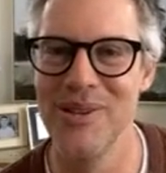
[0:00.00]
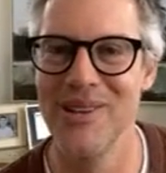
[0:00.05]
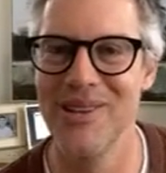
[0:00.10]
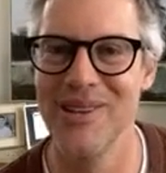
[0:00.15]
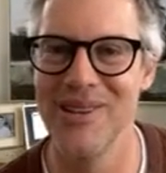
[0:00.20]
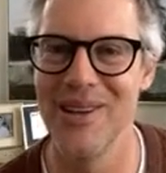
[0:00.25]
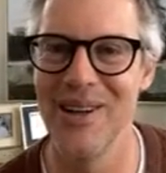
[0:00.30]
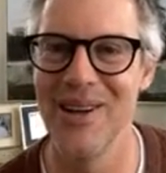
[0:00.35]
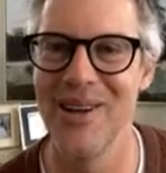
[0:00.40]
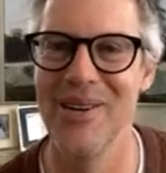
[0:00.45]

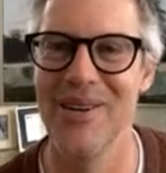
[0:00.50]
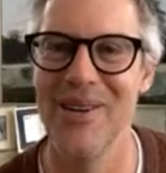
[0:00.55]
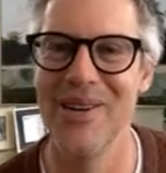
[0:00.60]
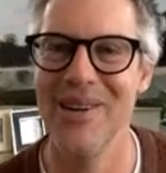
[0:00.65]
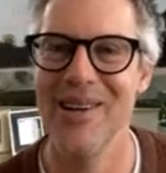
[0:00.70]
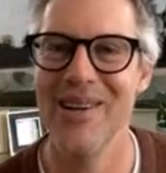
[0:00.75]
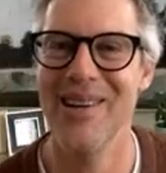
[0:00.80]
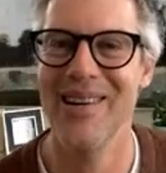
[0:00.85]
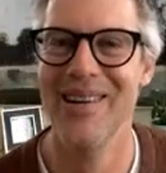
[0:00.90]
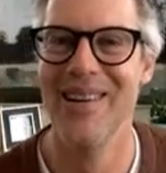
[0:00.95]
So,
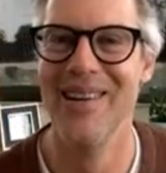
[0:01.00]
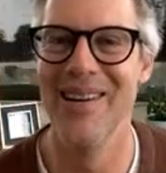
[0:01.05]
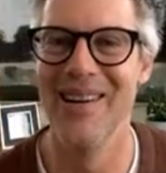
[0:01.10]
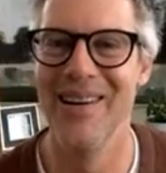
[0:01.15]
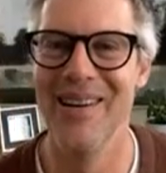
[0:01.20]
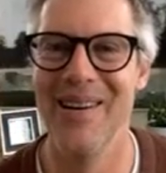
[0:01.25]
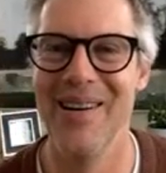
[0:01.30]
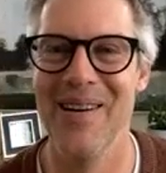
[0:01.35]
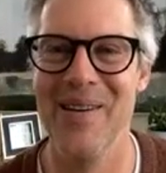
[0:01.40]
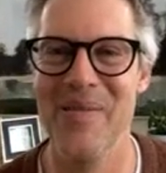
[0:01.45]

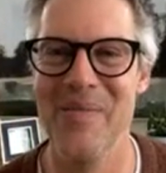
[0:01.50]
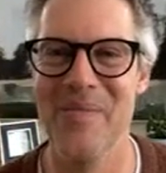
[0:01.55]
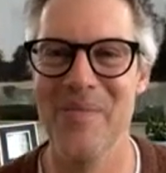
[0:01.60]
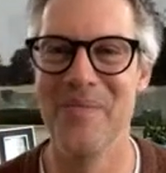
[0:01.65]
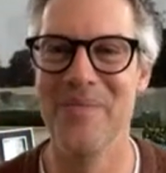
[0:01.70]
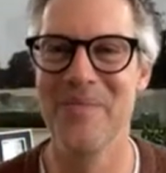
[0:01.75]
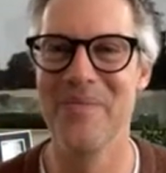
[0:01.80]
and